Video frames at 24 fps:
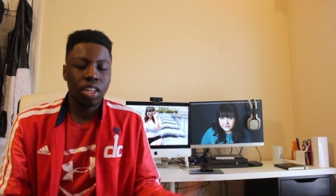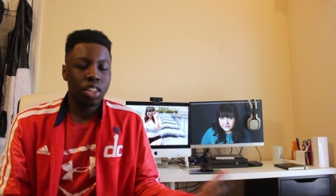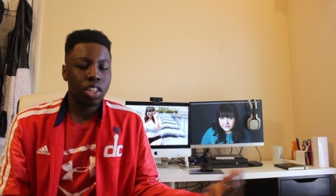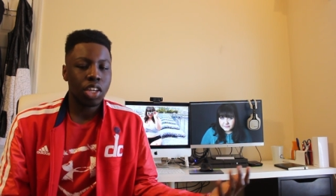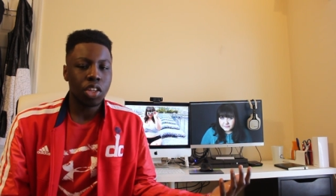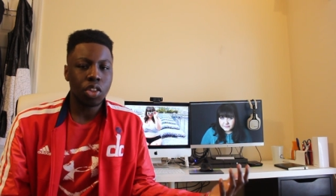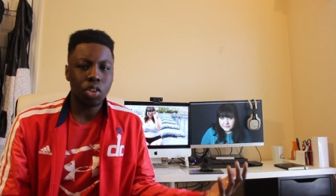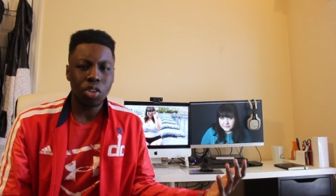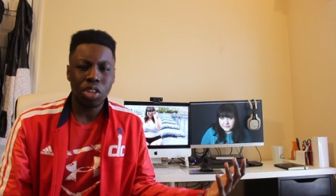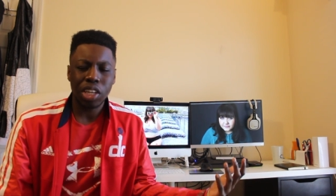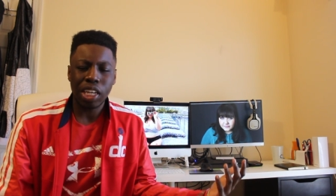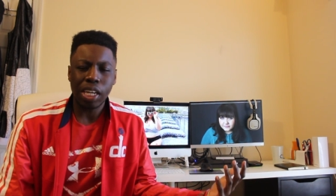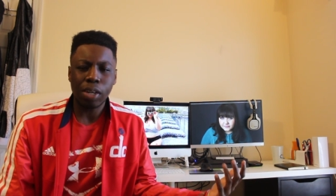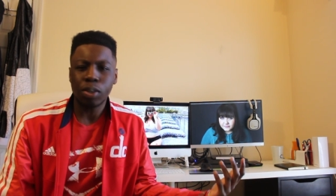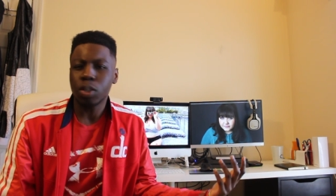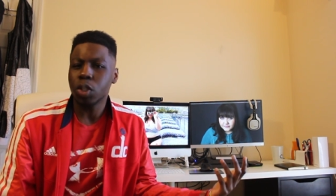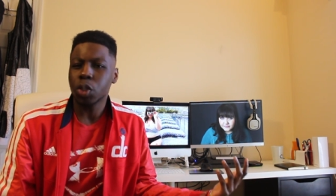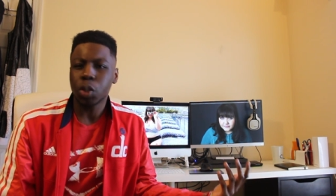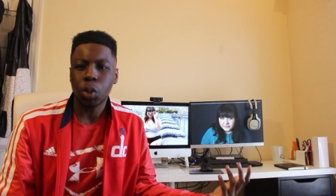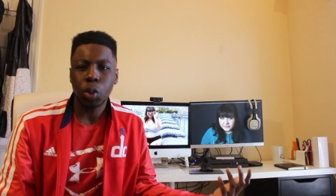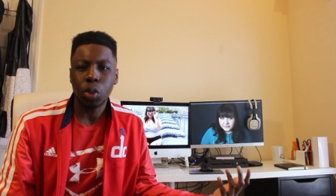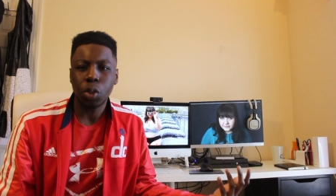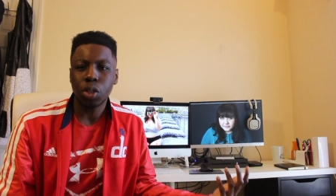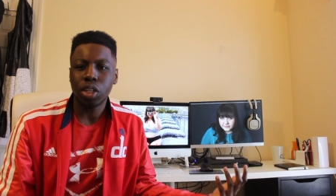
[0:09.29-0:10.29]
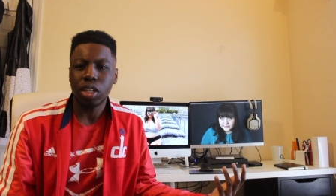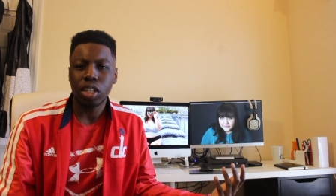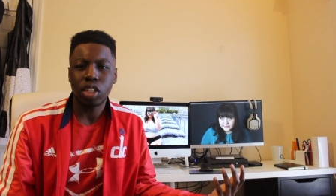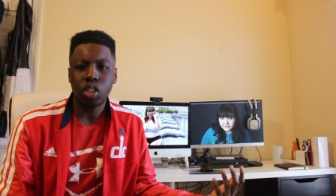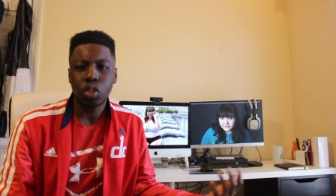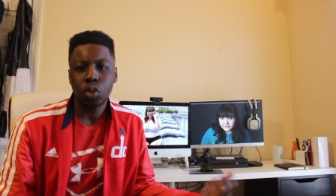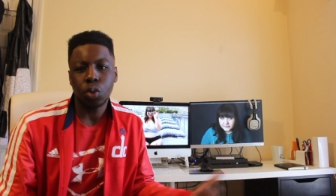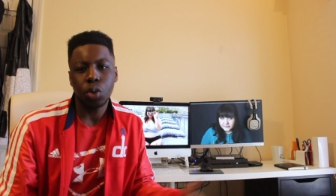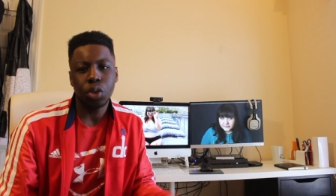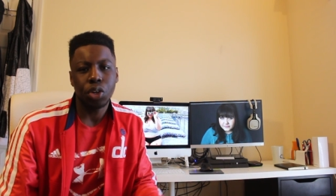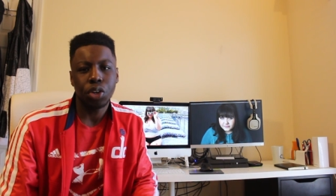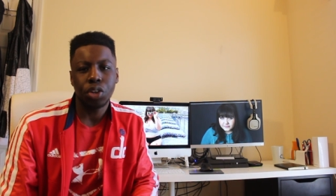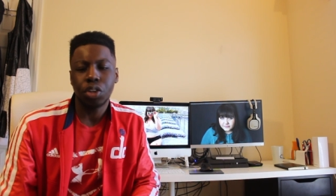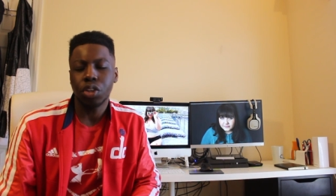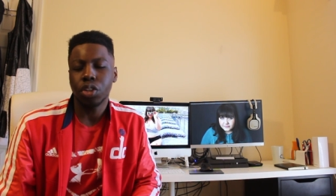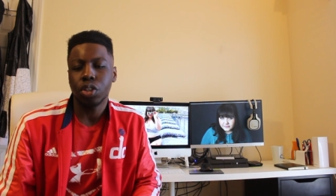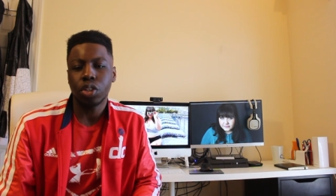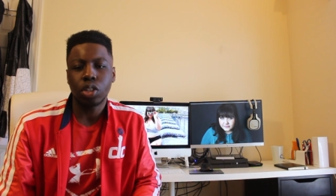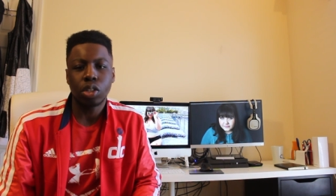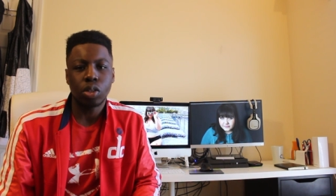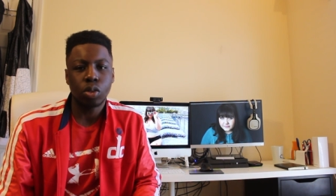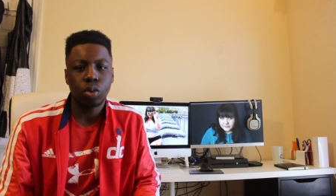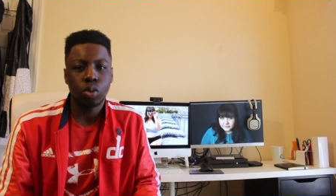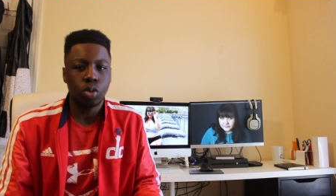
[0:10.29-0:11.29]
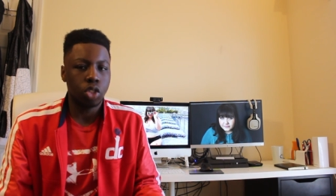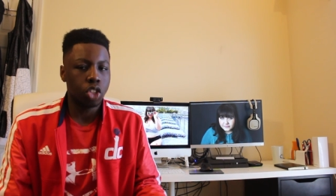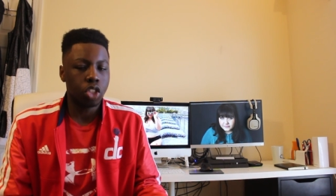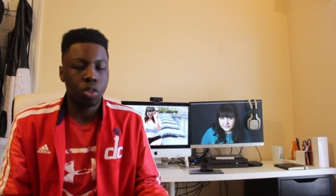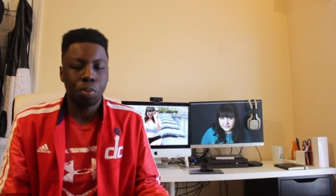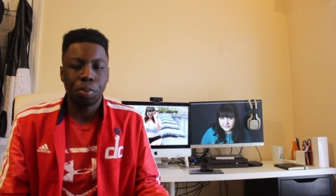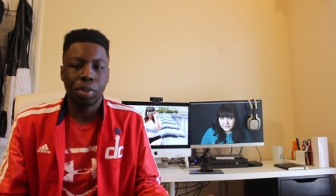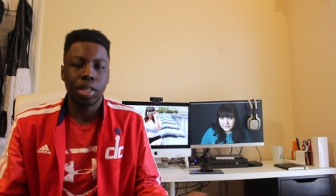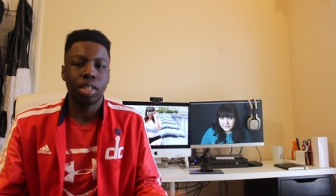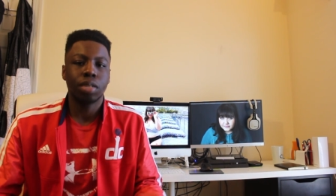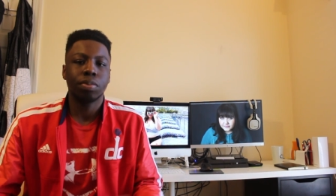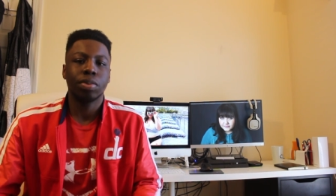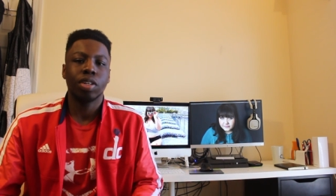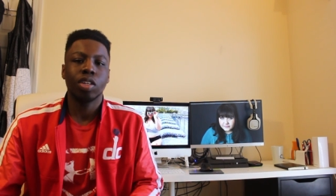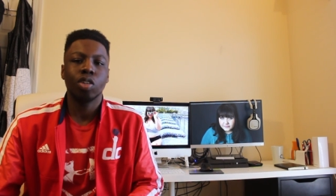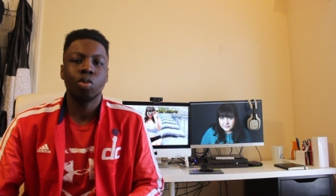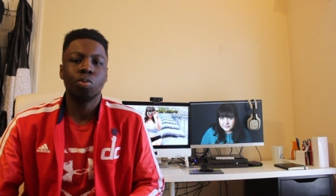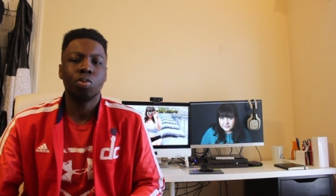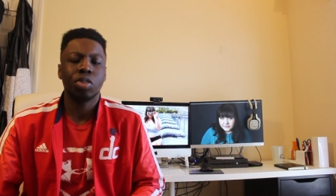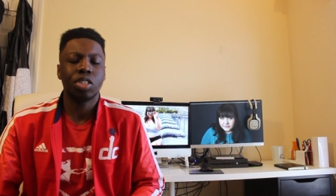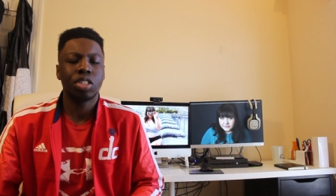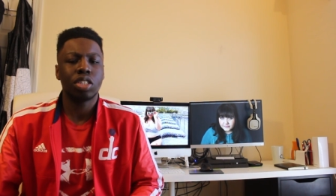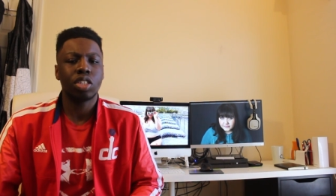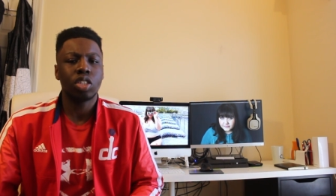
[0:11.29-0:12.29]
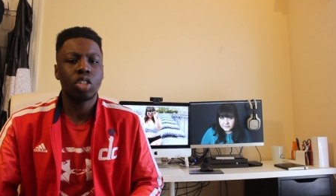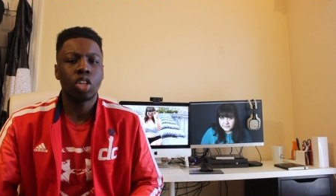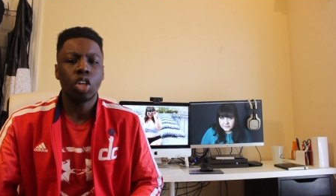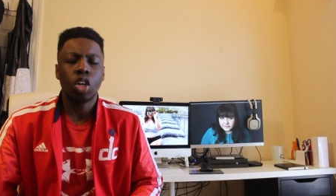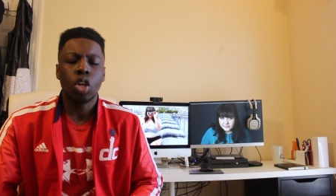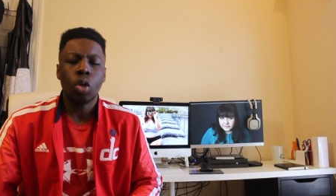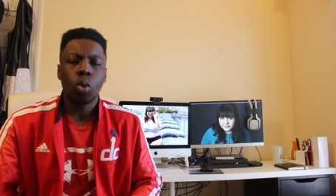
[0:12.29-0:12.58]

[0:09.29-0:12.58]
the other day I was scrolling on Twitter, you know, just minding my own business,